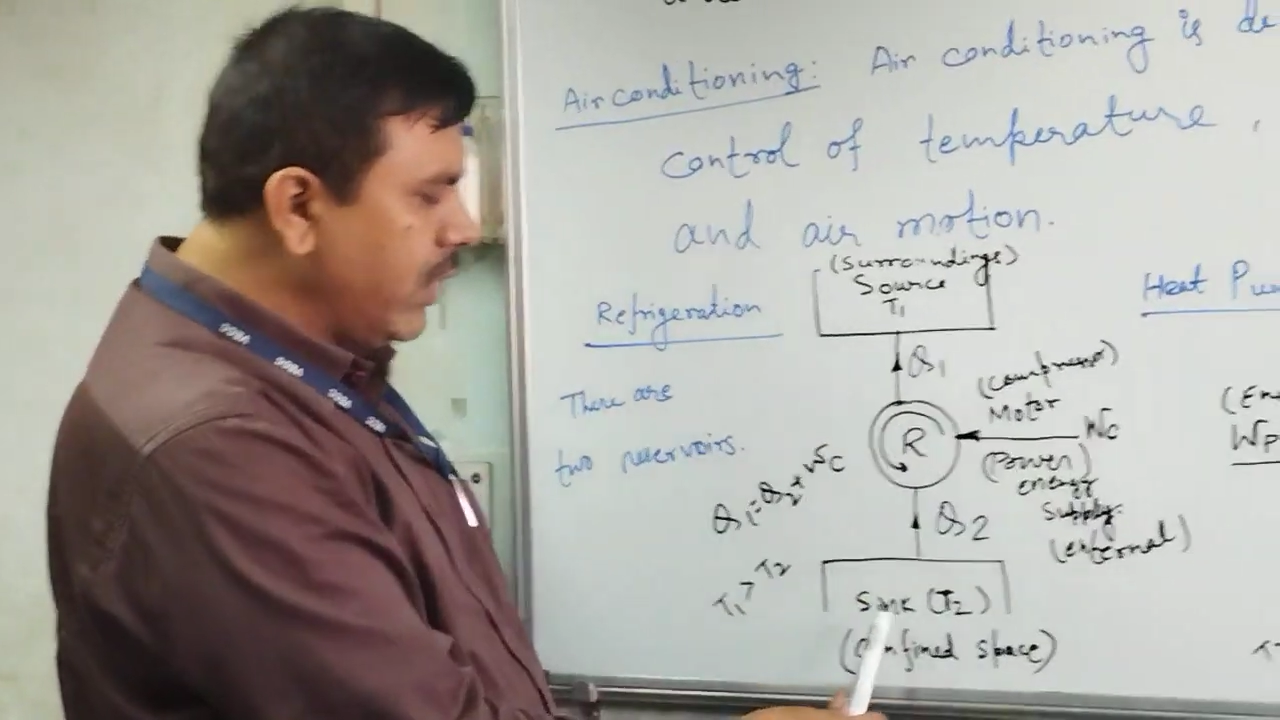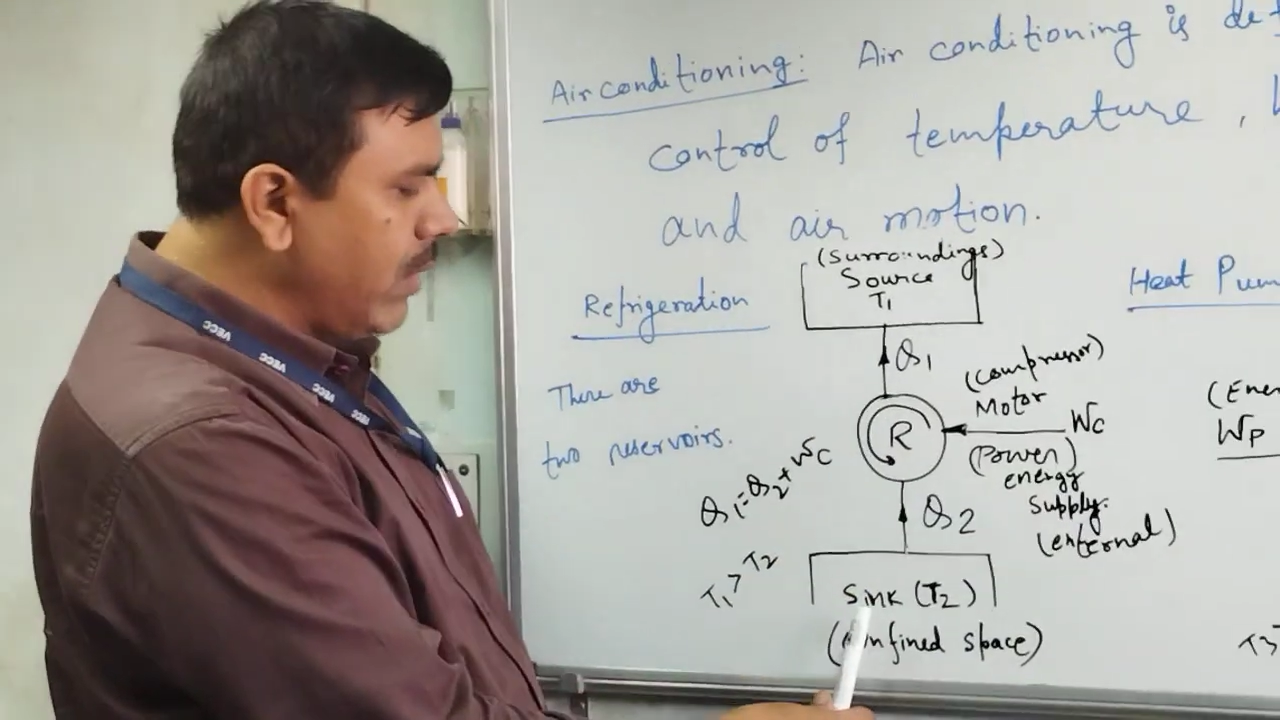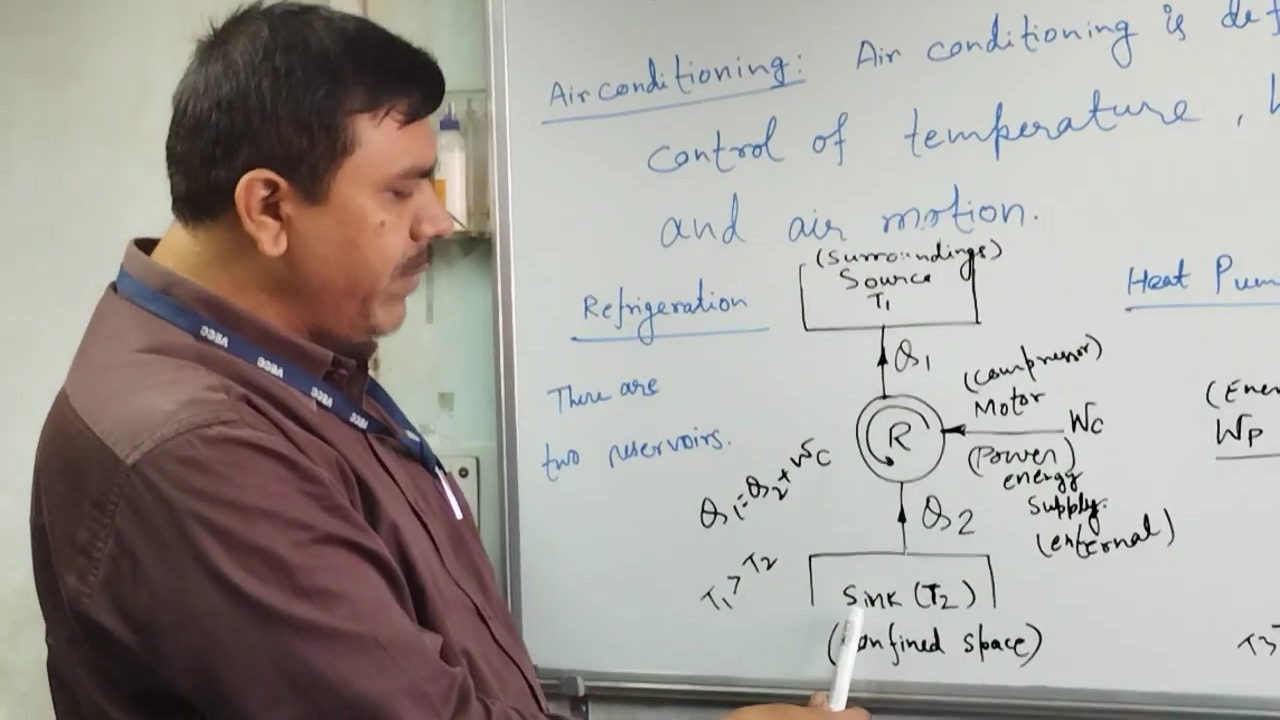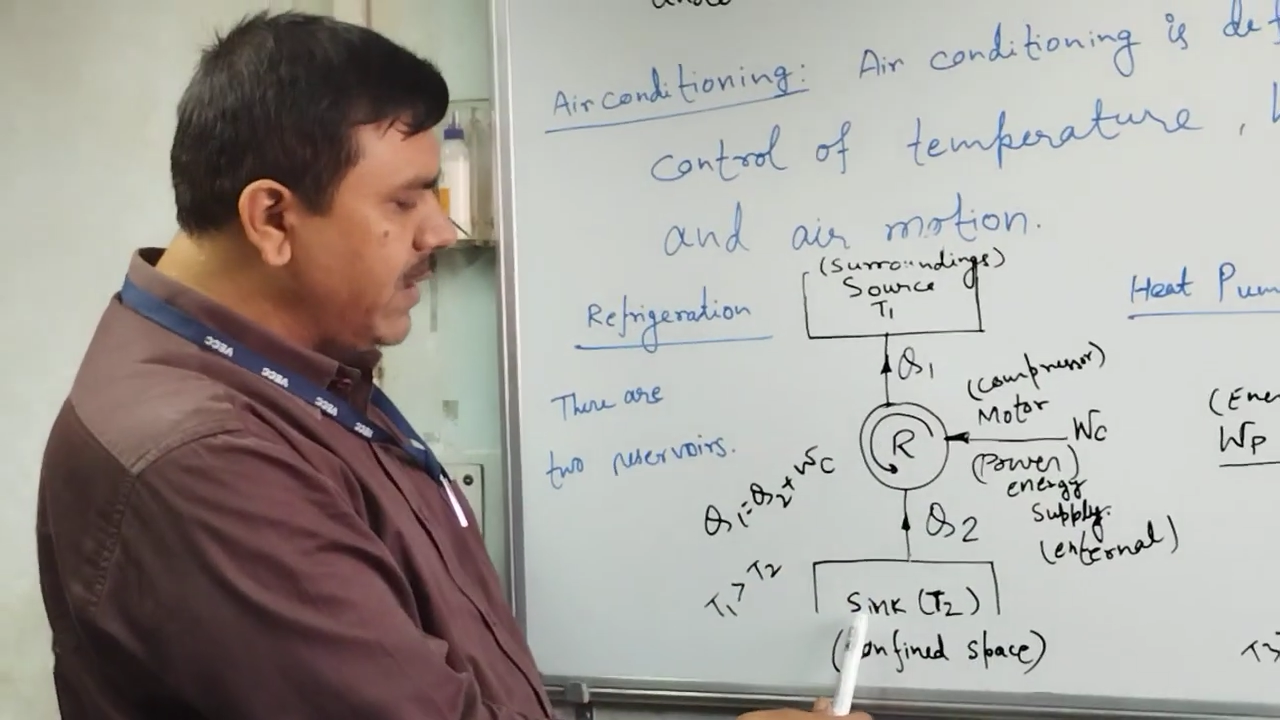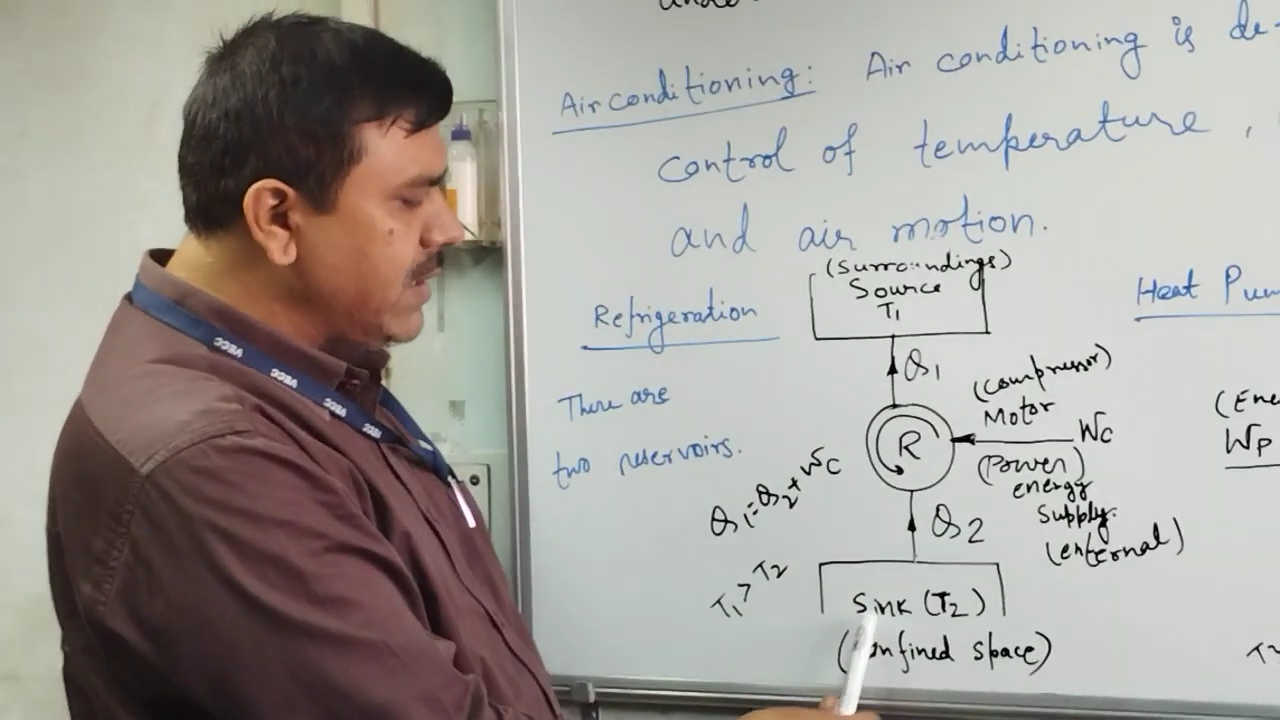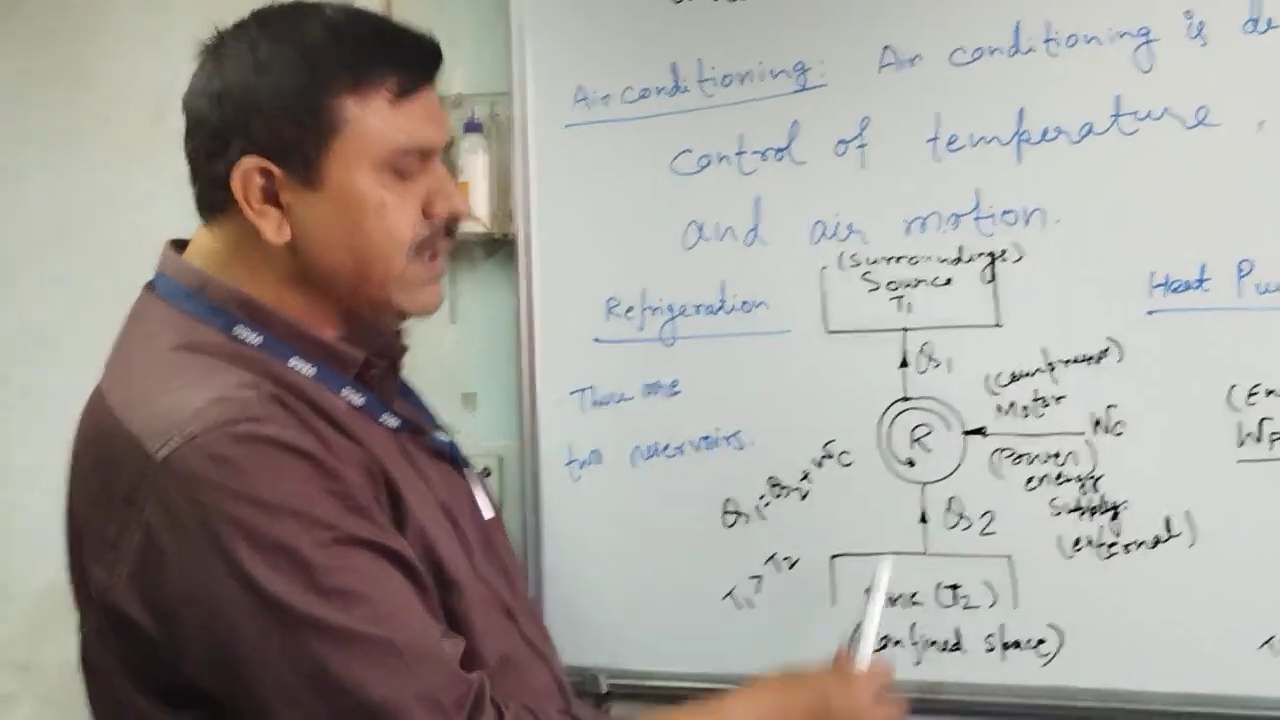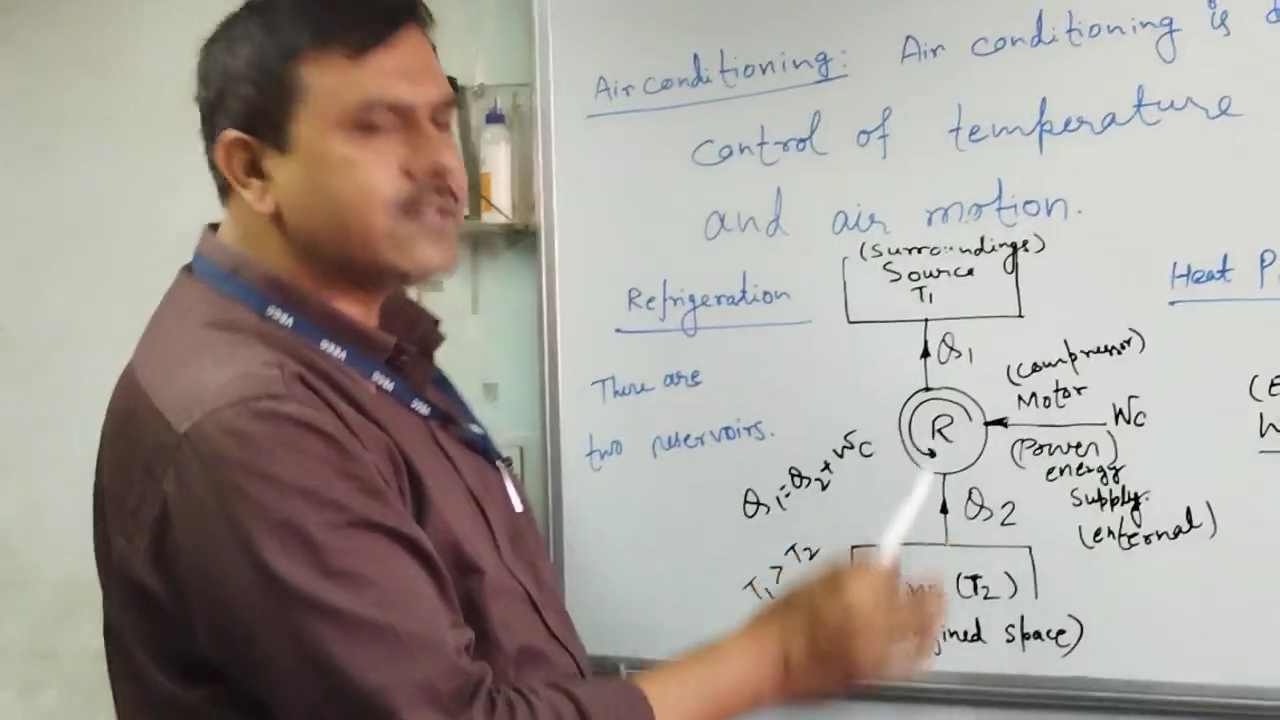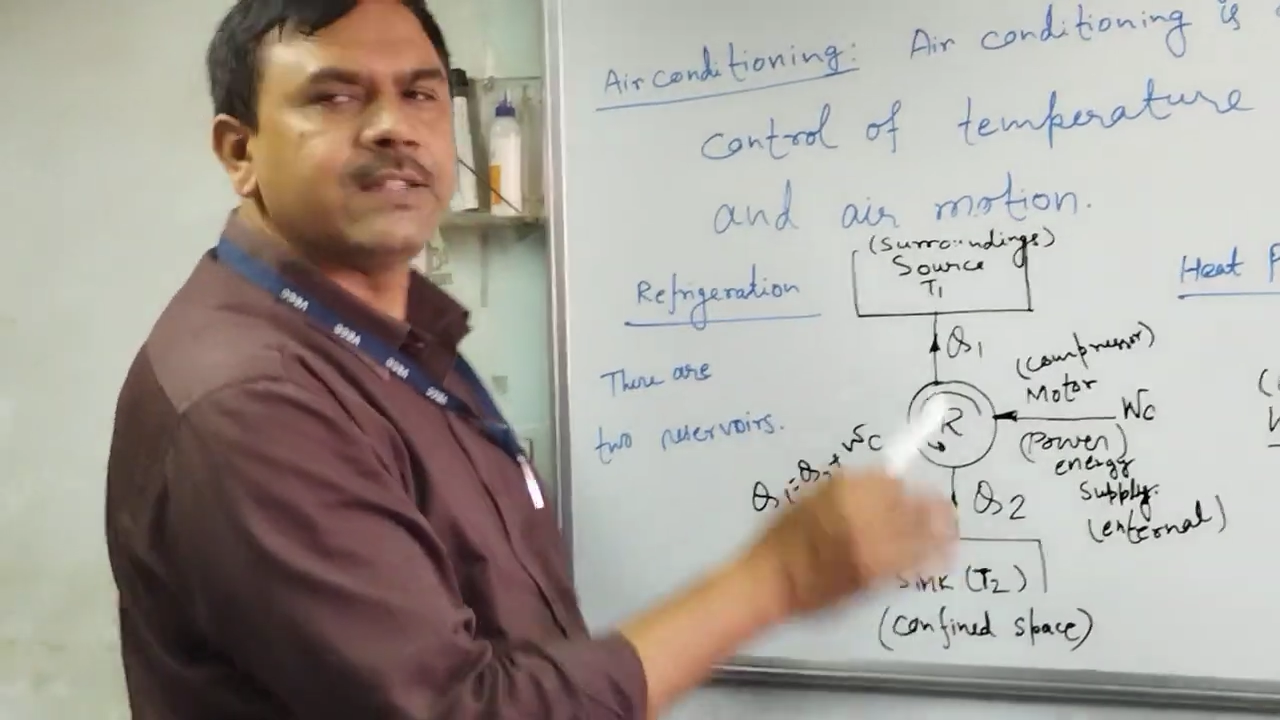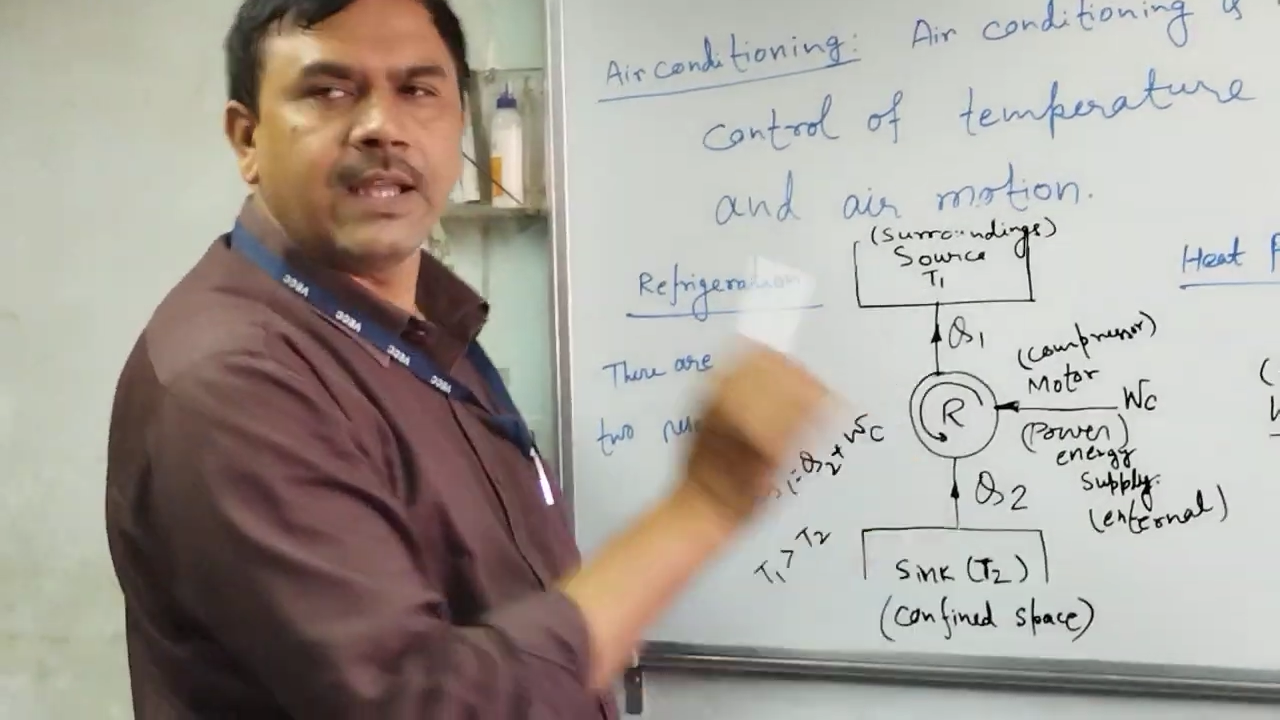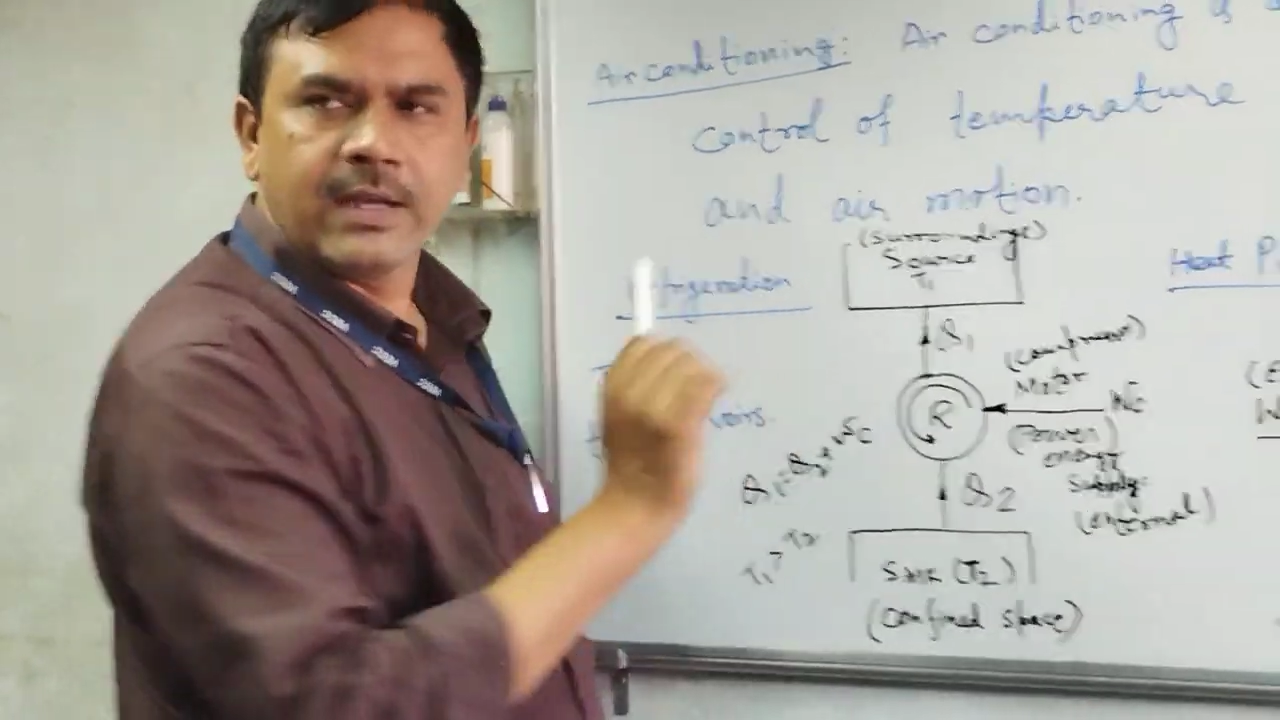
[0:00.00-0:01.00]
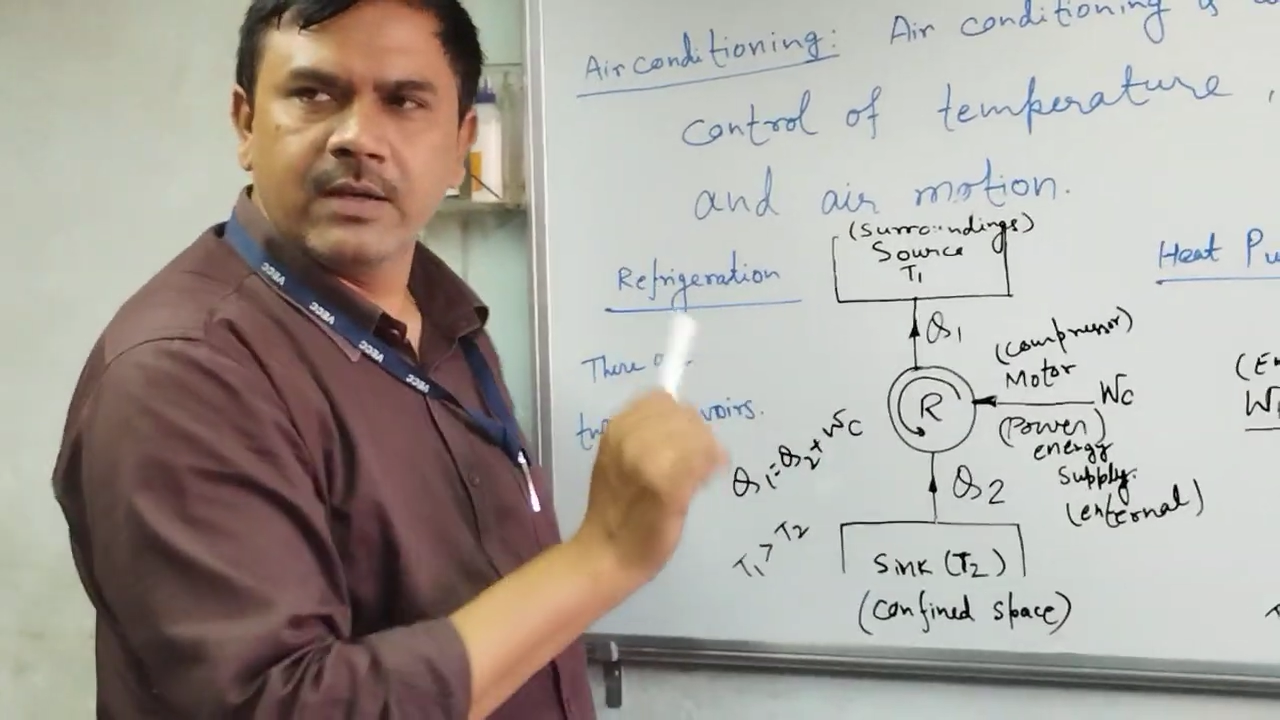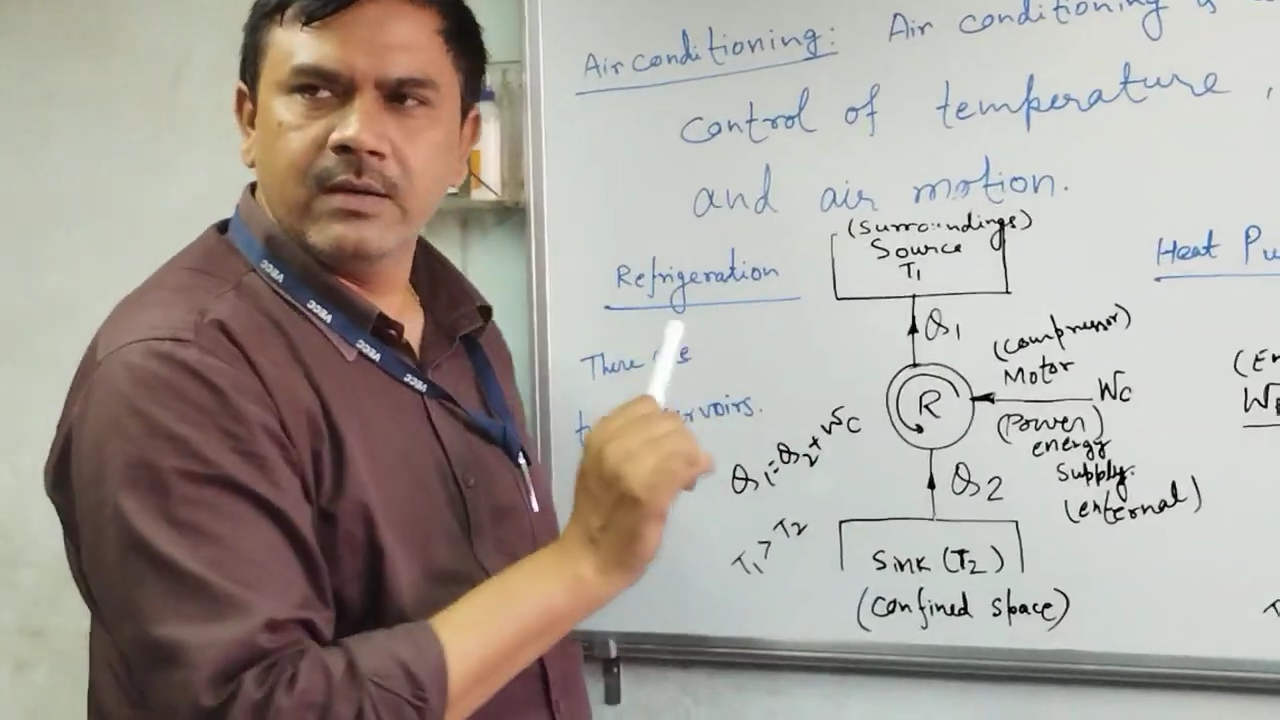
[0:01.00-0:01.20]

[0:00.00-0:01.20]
temperature is sink,